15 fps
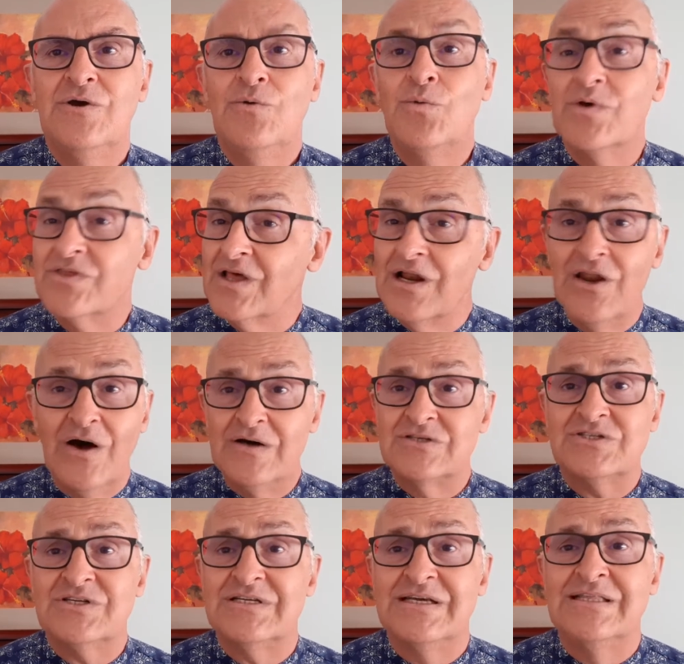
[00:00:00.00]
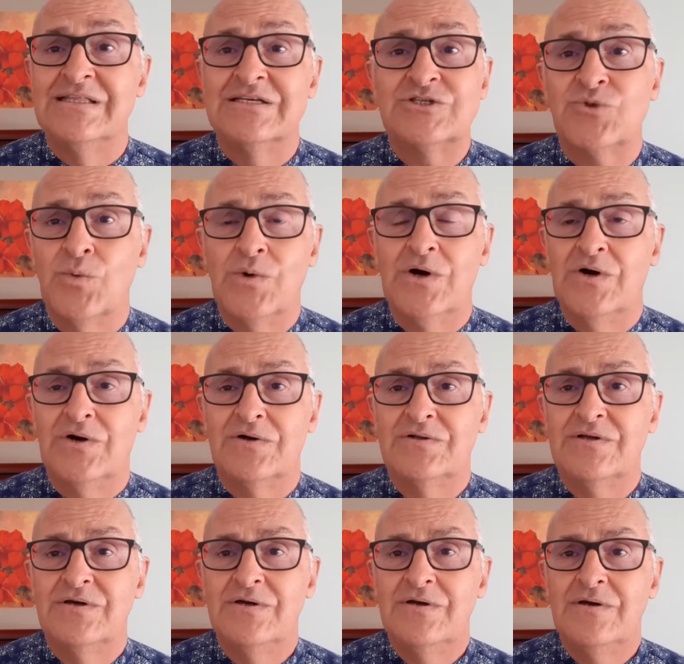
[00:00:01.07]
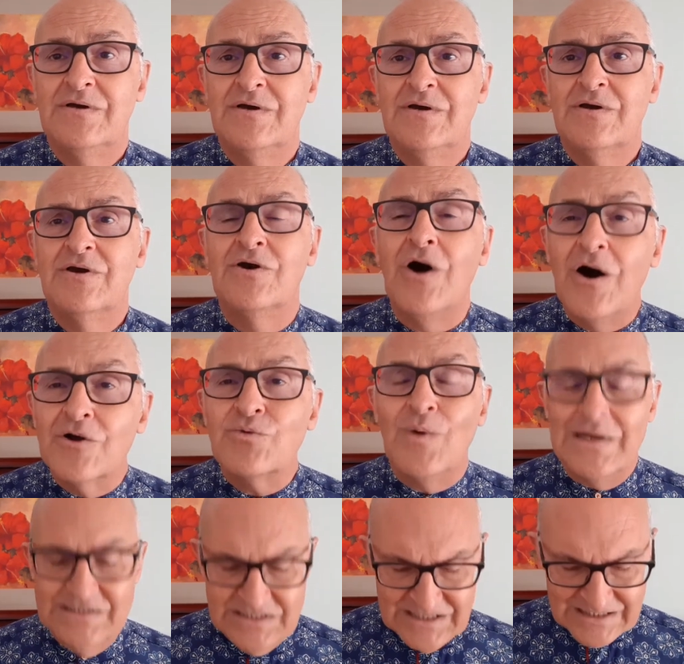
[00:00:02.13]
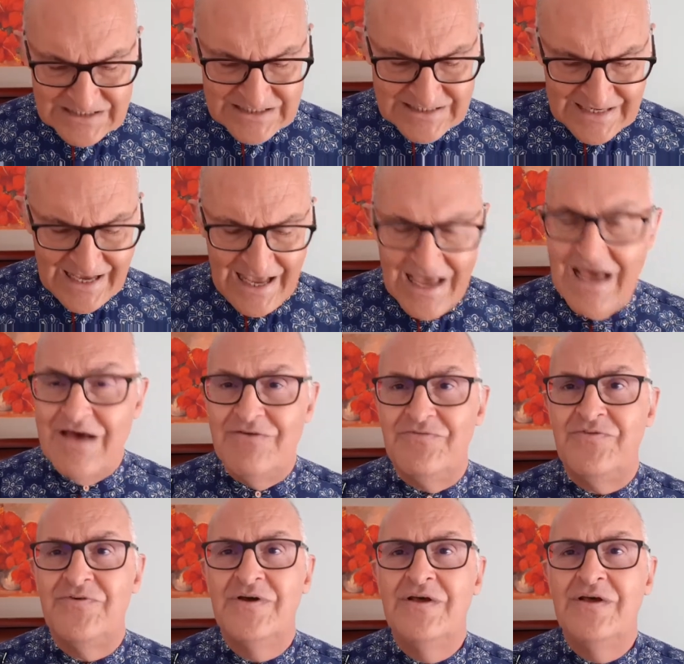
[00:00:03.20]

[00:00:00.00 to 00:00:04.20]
with the lost in this world? God wants us to have